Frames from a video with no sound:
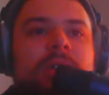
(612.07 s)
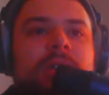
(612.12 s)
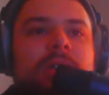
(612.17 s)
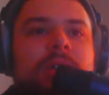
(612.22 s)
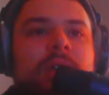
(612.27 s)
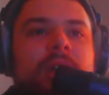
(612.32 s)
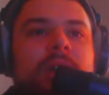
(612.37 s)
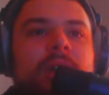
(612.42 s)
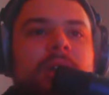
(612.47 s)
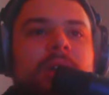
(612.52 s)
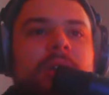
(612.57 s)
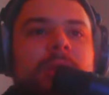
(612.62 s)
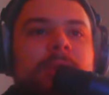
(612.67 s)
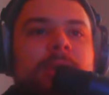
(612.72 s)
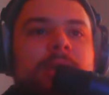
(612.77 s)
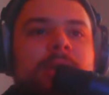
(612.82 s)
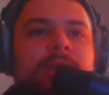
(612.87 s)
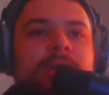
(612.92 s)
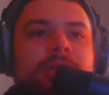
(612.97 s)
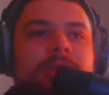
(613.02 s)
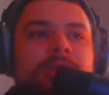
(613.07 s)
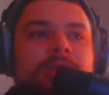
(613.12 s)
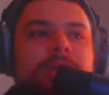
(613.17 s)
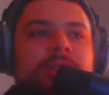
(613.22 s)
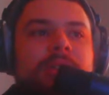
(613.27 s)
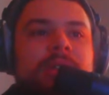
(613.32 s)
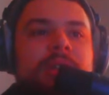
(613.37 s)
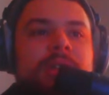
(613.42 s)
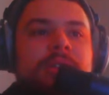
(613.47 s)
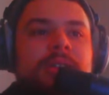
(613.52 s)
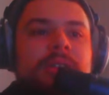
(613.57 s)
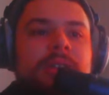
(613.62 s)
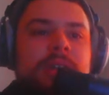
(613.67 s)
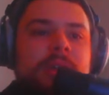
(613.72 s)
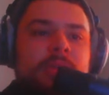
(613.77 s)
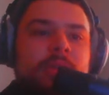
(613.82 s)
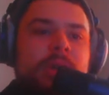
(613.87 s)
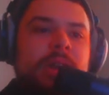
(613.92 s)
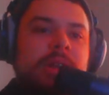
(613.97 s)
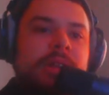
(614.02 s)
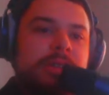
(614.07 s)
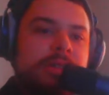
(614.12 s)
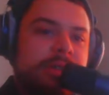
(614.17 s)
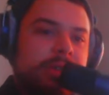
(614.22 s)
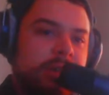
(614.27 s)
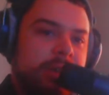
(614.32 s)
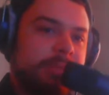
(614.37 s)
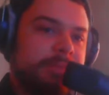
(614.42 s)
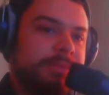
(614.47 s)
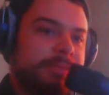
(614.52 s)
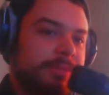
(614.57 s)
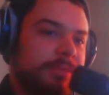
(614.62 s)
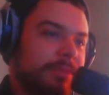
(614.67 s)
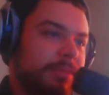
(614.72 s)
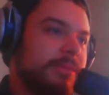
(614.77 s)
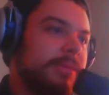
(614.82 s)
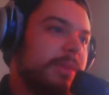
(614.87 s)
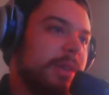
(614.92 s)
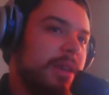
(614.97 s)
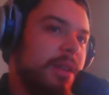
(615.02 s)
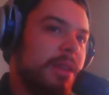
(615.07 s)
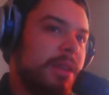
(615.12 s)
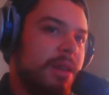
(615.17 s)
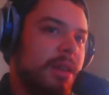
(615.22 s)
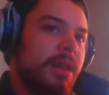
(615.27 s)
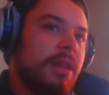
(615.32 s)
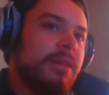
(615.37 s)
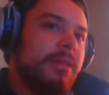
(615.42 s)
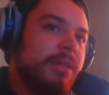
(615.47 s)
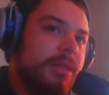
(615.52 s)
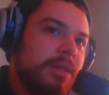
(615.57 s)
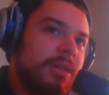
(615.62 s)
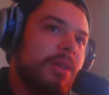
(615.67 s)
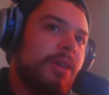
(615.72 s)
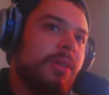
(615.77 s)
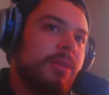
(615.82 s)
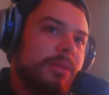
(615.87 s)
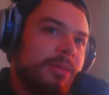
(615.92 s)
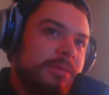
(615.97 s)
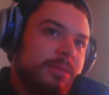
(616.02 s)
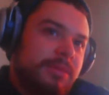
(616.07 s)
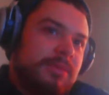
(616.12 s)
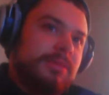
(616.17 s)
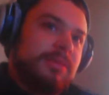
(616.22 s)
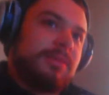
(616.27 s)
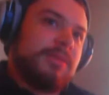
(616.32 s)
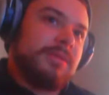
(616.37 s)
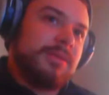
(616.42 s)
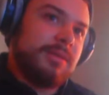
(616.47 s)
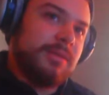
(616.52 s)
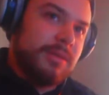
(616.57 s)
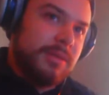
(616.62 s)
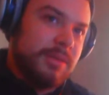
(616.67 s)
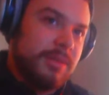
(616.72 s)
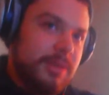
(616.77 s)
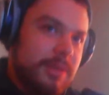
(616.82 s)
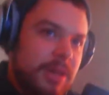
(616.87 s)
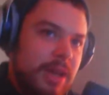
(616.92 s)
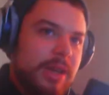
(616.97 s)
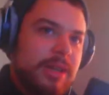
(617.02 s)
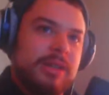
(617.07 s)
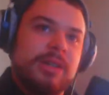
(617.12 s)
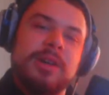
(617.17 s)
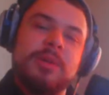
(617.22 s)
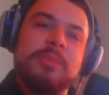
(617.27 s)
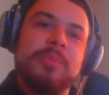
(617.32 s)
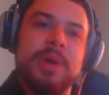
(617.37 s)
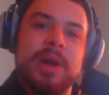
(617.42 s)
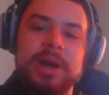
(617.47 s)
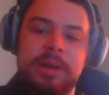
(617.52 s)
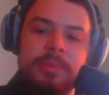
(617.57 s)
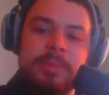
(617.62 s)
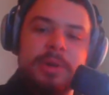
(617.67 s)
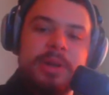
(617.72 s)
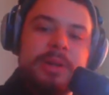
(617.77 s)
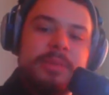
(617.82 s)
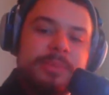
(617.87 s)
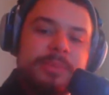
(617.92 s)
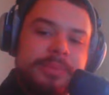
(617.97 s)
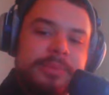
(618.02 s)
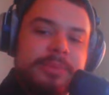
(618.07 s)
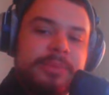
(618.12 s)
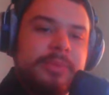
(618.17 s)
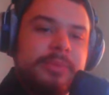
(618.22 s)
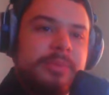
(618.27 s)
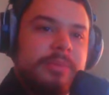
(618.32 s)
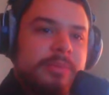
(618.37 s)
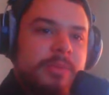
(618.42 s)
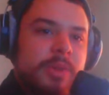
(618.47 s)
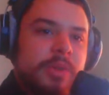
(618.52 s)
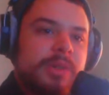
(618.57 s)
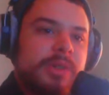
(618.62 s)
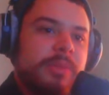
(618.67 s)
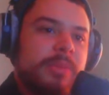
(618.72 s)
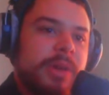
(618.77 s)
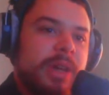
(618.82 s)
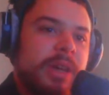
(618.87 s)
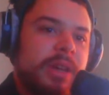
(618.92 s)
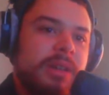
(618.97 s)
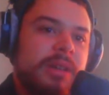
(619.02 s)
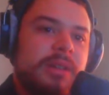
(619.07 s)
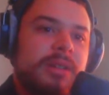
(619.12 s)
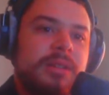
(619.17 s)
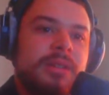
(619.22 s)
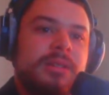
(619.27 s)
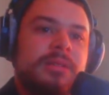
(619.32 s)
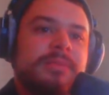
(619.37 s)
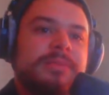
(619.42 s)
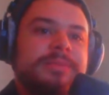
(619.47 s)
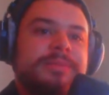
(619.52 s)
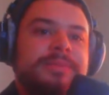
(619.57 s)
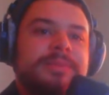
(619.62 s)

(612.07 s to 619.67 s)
I don't know, man. I just like writing shit, and then I combine my music making and